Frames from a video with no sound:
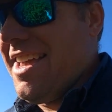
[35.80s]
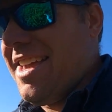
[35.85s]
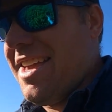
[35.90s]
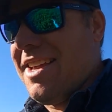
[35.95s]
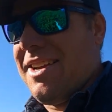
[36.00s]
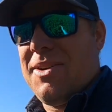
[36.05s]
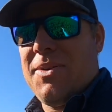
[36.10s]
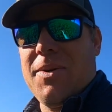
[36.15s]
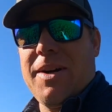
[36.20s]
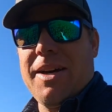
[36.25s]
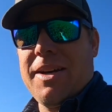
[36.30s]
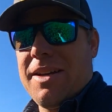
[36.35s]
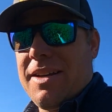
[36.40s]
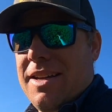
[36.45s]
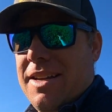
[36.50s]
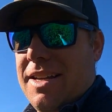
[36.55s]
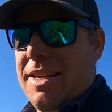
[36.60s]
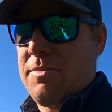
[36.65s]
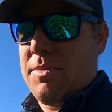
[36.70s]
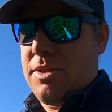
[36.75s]
Anyway,
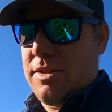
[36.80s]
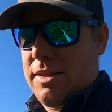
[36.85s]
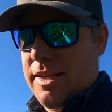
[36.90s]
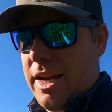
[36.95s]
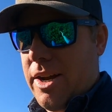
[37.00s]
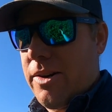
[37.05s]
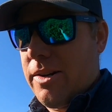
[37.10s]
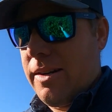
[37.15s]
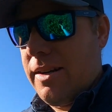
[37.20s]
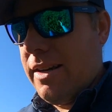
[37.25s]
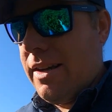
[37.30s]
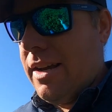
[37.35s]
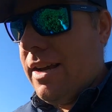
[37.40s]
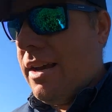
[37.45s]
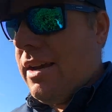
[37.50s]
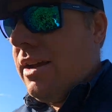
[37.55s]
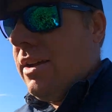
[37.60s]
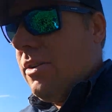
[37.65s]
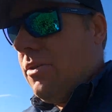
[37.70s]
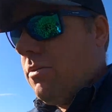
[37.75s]
I'm just out
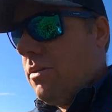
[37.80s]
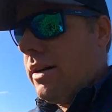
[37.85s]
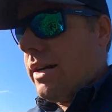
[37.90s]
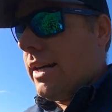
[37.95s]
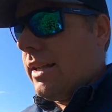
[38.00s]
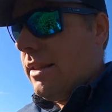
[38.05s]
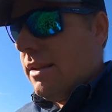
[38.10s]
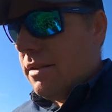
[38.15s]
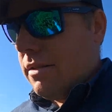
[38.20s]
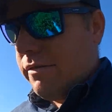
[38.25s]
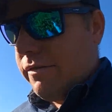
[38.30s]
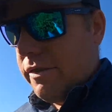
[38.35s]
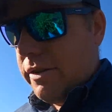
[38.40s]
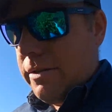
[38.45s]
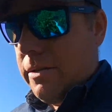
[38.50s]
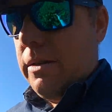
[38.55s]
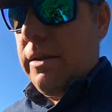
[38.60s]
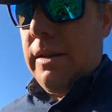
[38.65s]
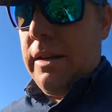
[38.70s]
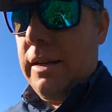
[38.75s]
walking this
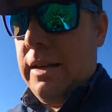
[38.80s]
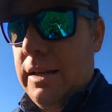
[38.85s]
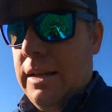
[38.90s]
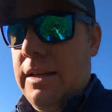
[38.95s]
field.